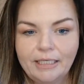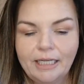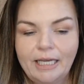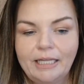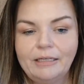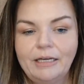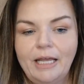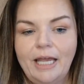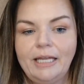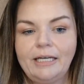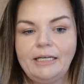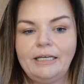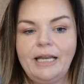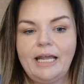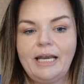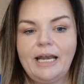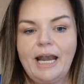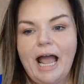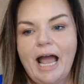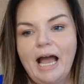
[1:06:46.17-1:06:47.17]

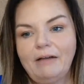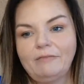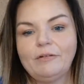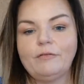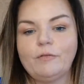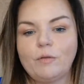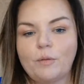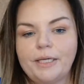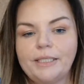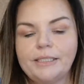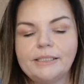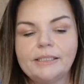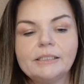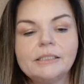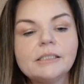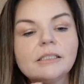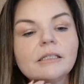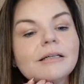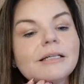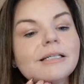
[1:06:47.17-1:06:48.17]
And have a voice.
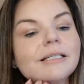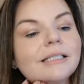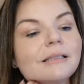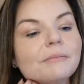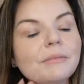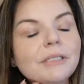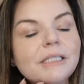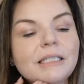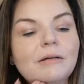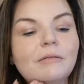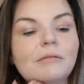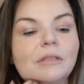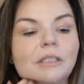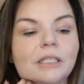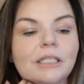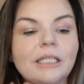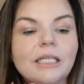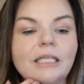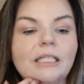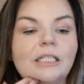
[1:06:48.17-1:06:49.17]
And so it is something that we're
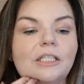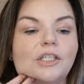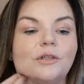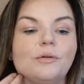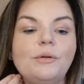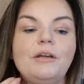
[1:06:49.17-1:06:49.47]
looking into.